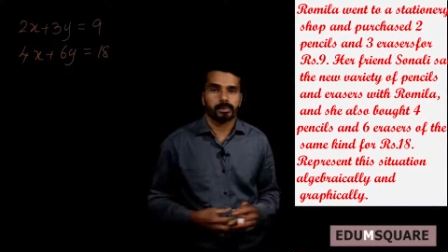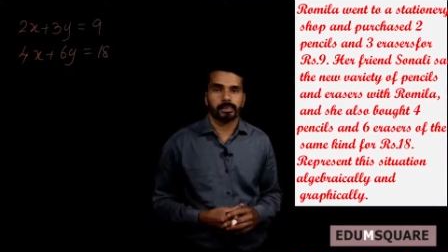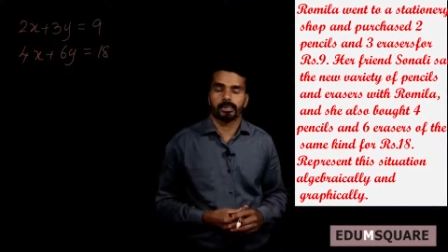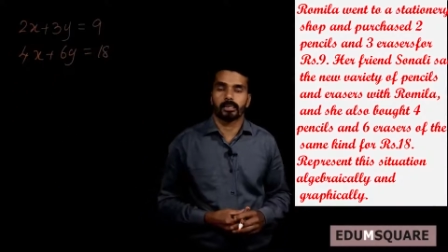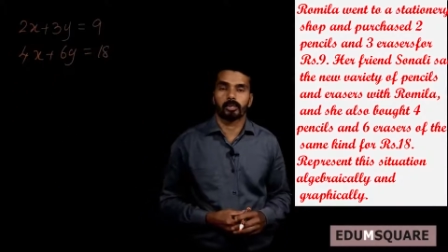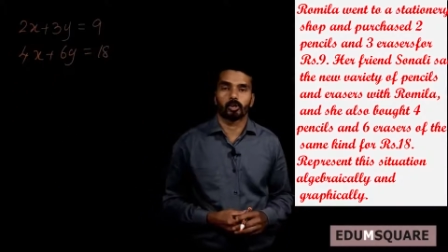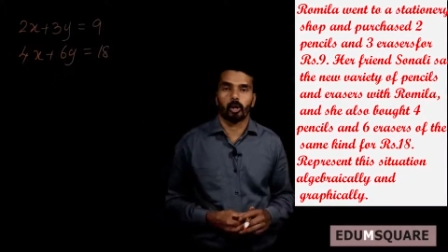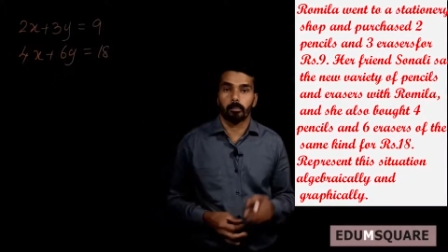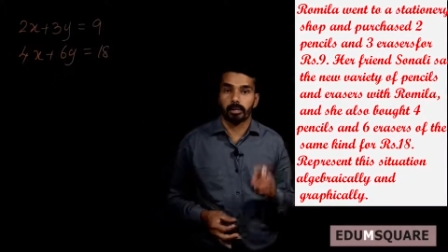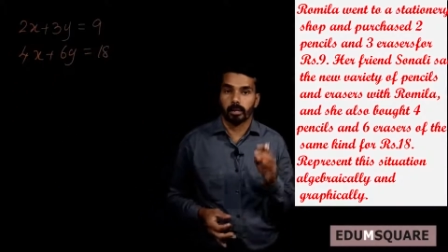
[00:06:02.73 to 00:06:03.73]
see the
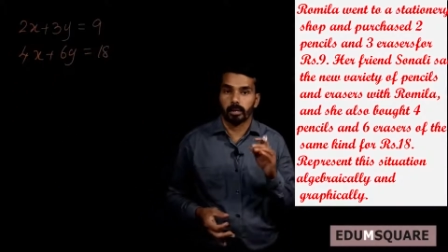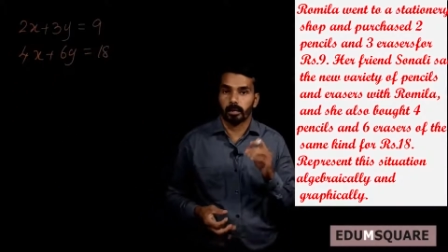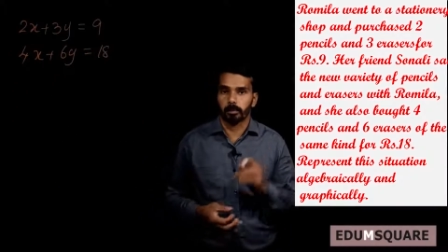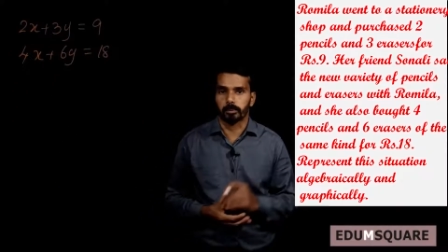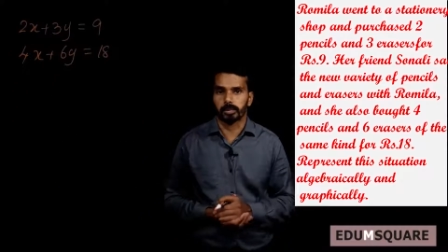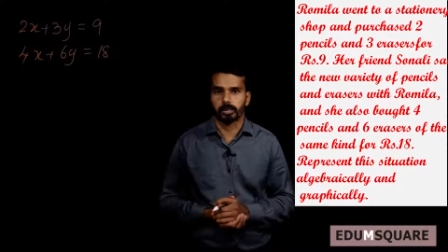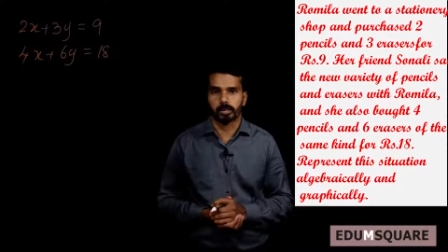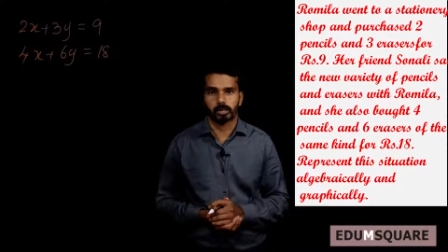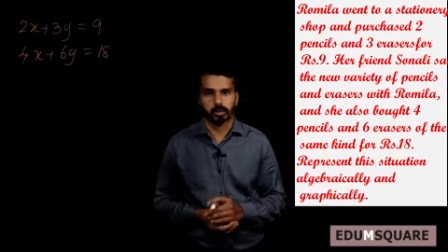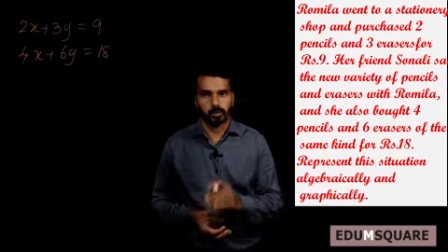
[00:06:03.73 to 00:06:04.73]
geometrical
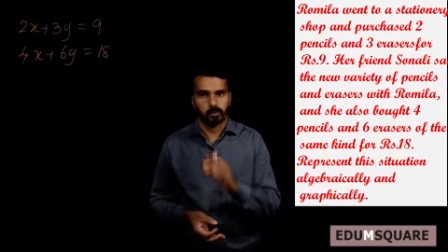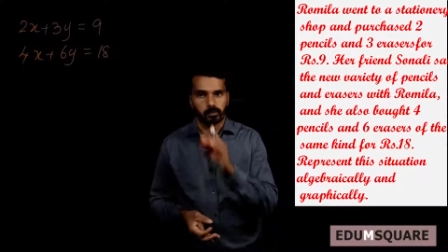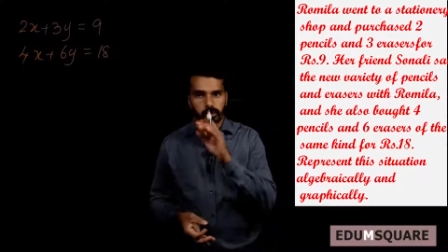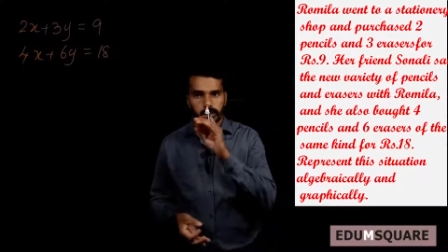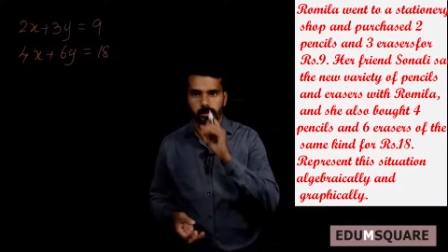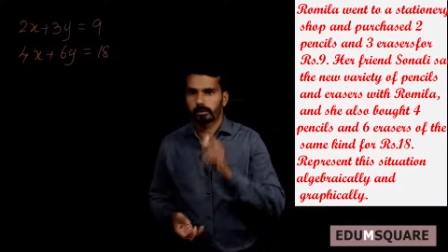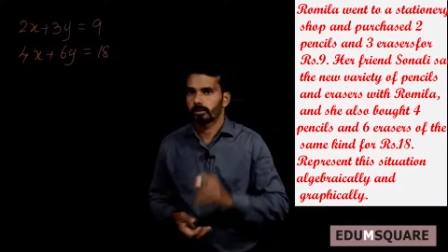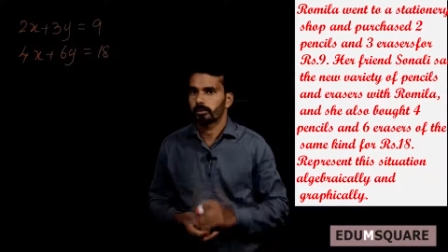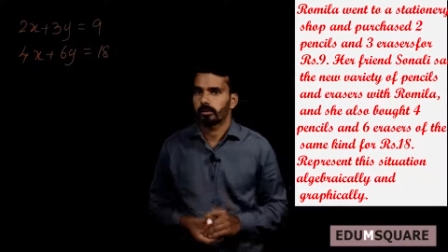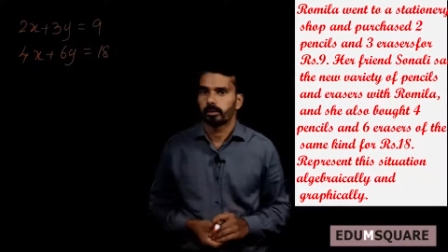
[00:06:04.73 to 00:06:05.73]
representation of this
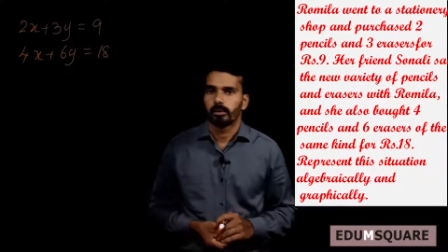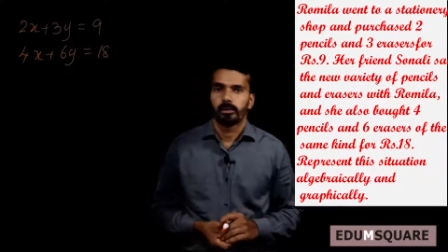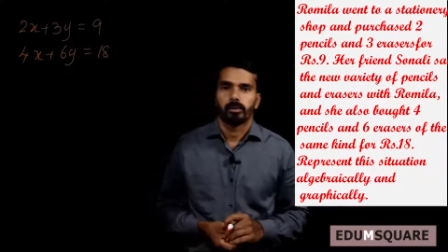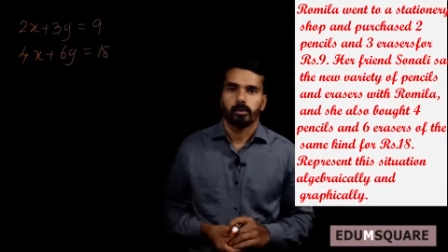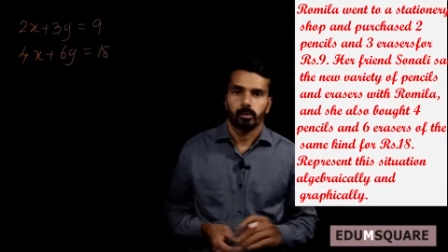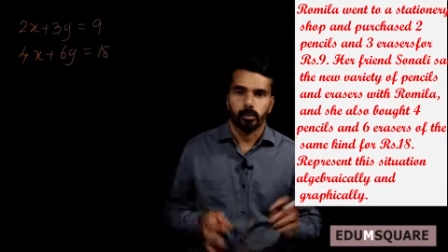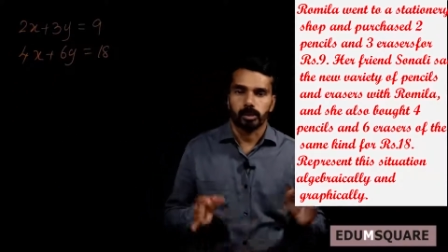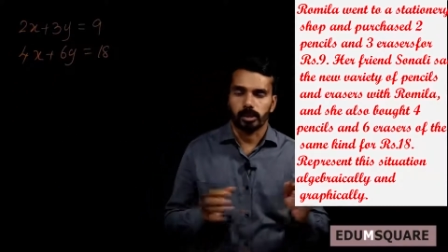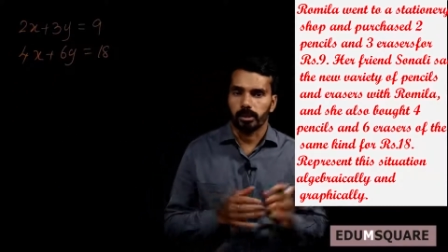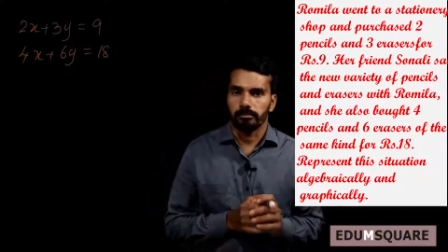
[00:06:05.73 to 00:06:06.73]

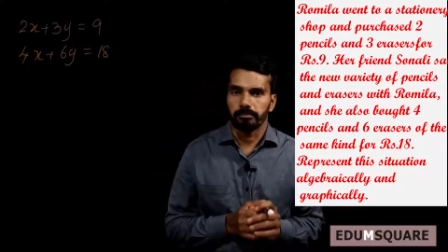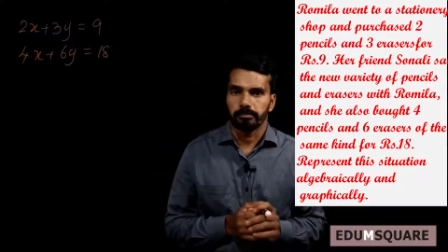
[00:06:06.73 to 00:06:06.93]
question.